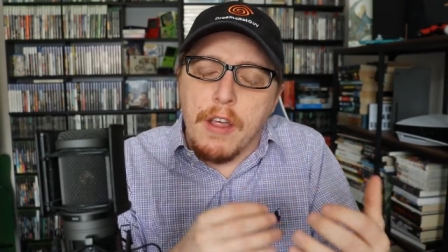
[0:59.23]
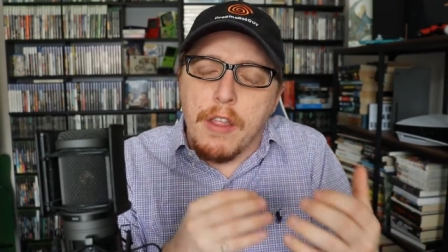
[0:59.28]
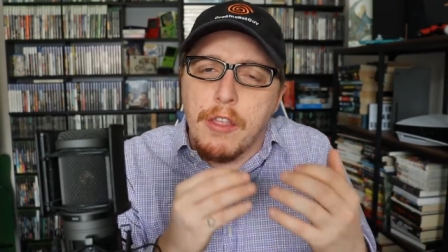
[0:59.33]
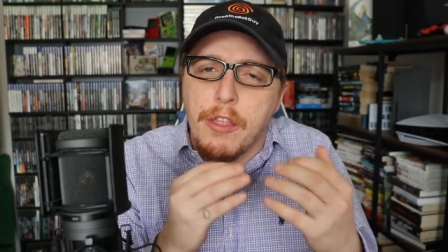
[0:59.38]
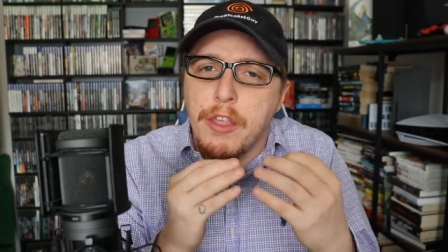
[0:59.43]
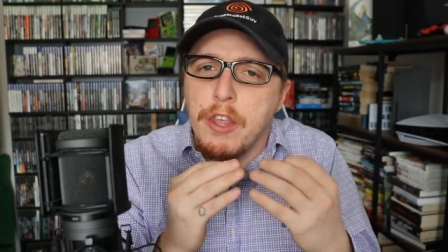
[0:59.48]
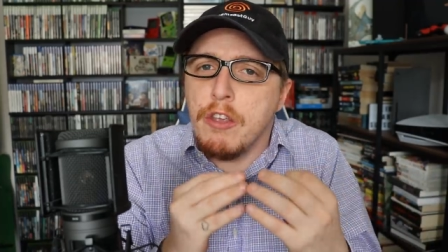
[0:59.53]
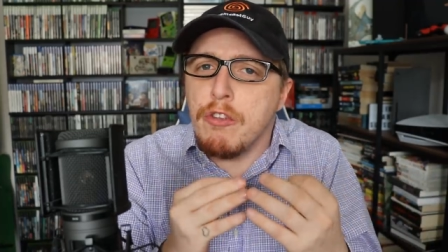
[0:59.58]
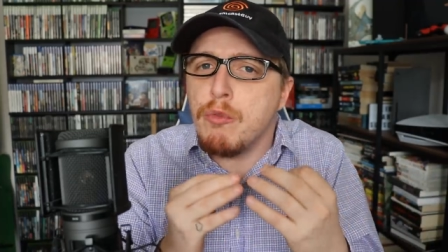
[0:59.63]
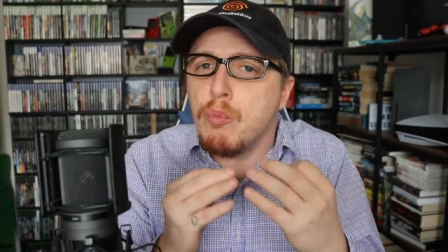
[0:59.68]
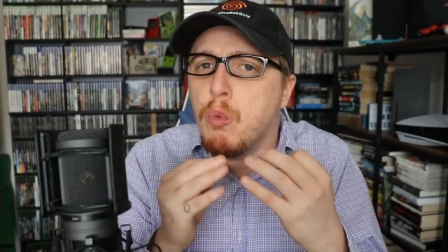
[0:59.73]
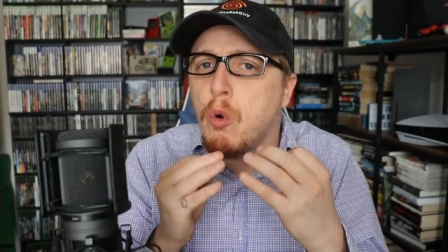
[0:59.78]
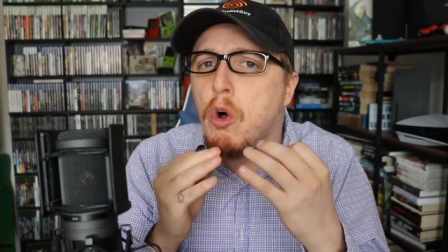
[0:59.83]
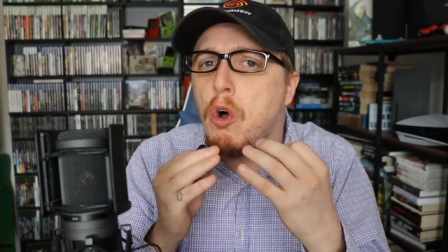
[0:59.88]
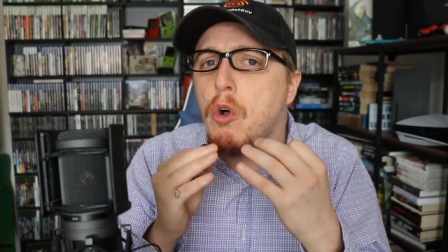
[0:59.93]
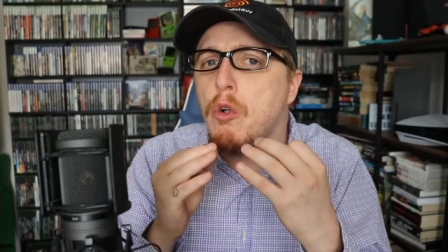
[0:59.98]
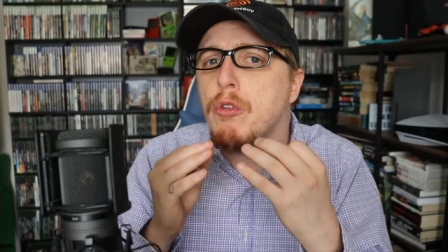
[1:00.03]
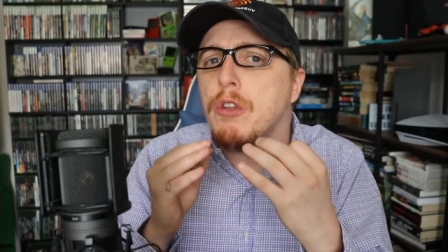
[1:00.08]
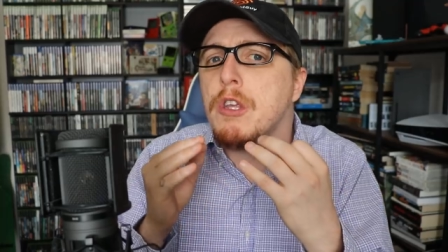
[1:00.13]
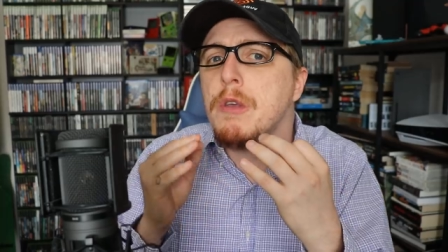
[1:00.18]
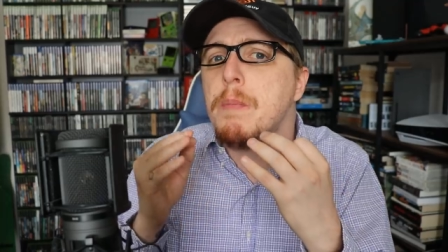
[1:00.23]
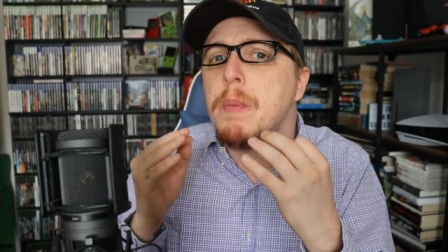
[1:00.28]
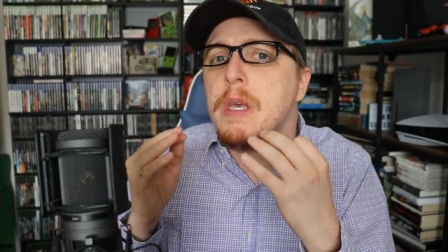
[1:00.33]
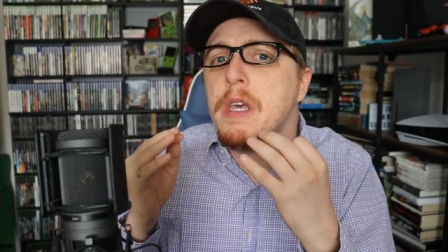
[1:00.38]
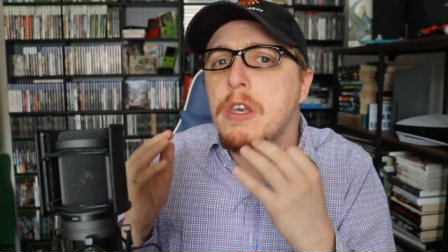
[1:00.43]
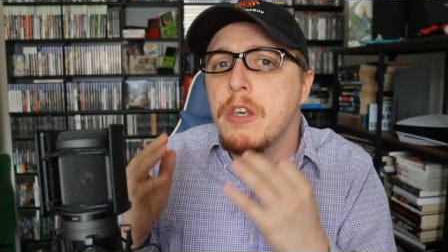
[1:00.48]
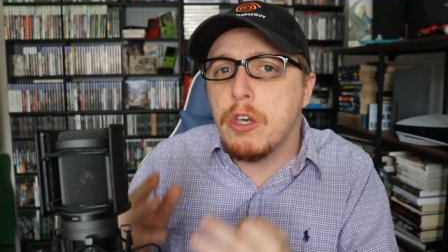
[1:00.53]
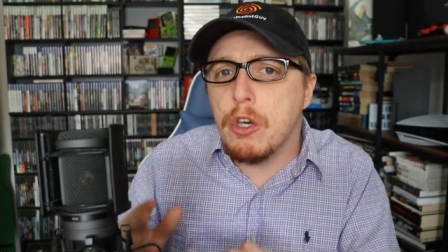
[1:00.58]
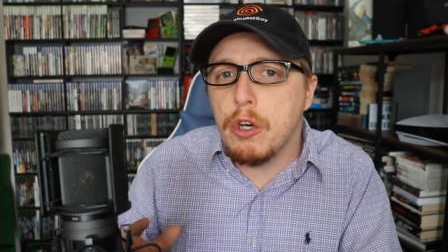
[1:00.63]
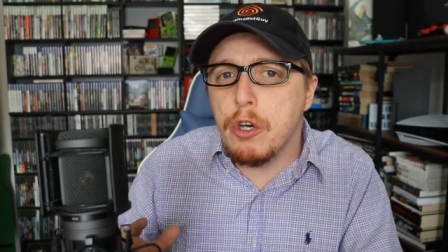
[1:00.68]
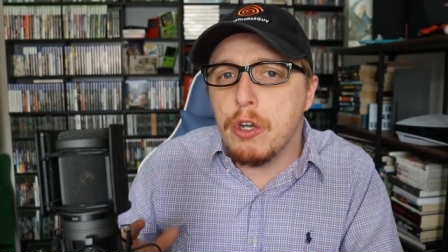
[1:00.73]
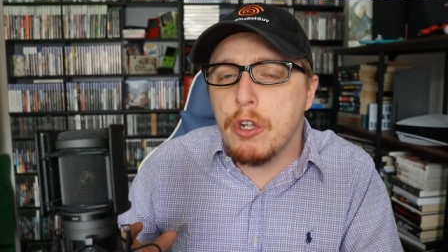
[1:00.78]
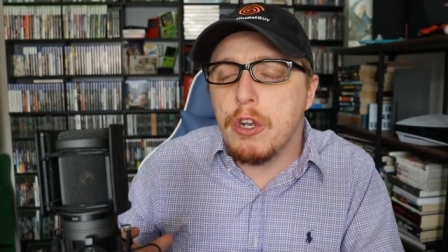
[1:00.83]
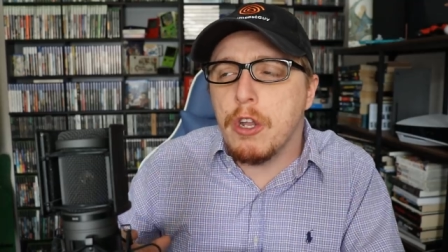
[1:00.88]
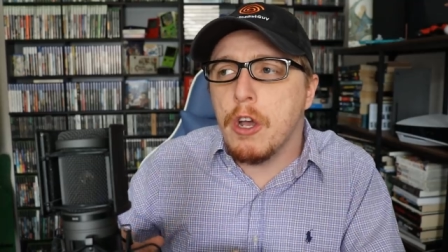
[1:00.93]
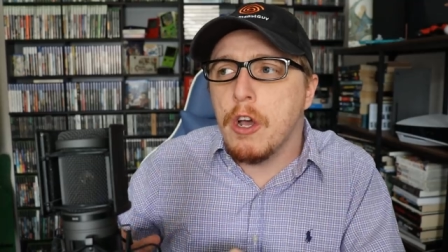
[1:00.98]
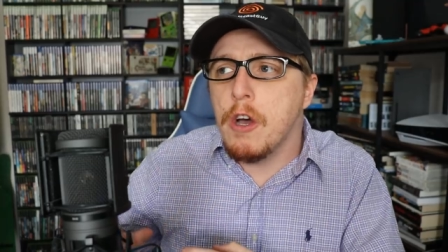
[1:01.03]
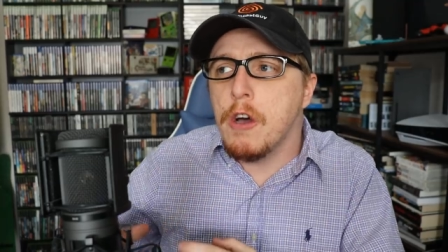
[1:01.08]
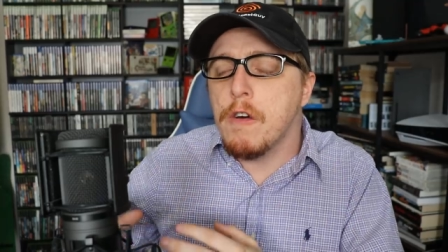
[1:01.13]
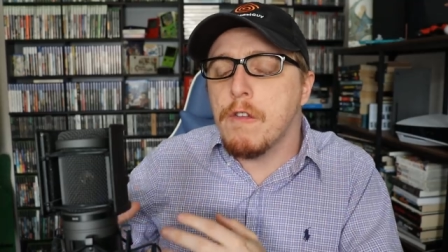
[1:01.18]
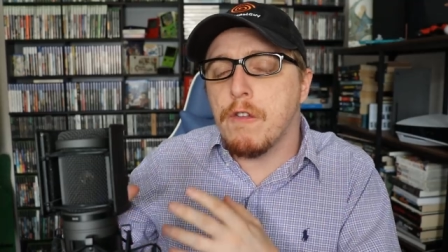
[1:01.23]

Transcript: this will only be good